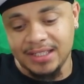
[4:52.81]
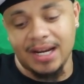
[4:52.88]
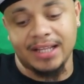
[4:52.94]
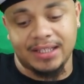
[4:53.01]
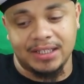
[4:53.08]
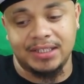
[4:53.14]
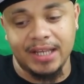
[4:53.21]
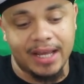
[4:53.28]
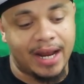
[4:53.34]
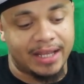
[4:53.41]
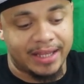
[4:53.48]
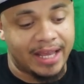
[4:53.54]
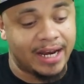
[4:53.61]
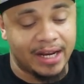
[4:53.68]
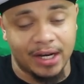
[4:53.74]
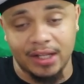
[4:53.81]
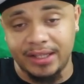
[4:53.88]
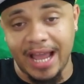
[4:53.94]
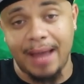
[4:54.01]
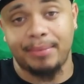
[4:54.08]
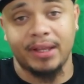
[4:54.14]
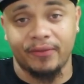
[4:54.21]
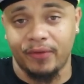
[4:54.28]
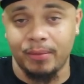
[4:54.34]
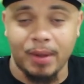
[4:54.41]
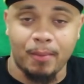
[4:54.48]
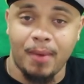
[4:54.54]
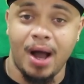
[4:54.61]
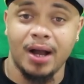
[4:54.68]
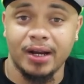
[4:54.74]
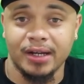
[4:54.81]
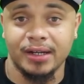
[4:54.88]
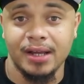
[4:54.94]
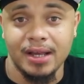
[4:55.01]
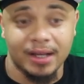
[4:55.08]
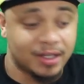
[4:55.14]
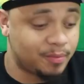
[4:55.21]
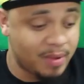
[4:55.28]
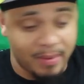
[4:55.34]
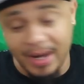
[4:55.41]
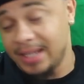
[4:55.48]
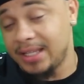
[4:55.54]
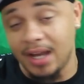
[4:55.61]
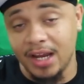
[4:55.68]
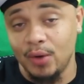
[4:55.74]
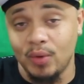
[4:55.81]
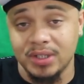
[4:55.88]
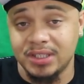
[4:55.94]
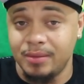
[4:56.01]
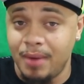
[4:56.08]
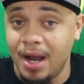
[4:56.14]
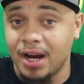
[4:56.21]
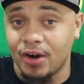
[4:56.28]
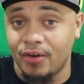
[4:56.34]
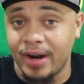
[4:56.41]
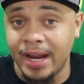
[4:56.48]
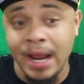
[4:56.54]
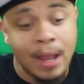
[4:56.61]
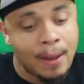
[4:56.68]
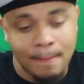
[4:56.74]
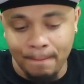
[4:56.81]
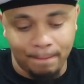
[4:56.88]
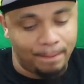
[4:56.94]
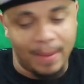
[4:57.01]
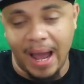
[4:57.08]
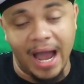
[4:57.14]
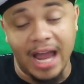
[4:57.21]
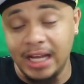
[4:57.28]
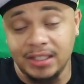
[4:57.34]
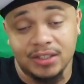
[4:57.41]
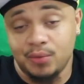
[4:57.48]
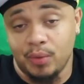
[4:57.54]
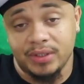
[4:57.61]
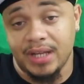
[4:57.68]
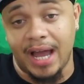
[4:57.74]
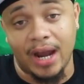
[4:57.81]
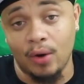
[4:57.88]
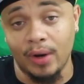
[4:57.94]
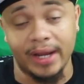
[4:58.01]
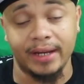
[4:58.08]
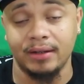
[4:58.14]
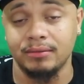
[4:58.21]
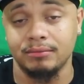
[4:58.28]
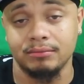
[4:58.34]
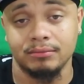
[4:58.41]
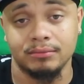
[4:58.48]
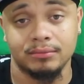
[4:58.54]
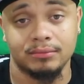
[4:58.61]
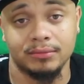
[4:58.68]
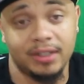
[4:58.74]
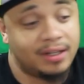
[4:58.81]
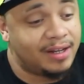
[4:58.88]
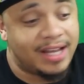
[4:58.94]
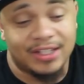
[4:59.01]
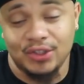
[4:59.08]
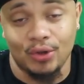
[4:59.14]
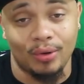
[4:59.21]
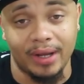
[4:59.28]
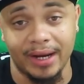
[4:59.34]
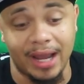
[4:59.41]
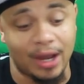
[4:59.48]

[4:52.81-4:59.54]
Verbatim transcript: And that's not to say that they didn't adapt it from the manga, because maybe that's how he was in the manga, right? Nah, it just was. I don't like it.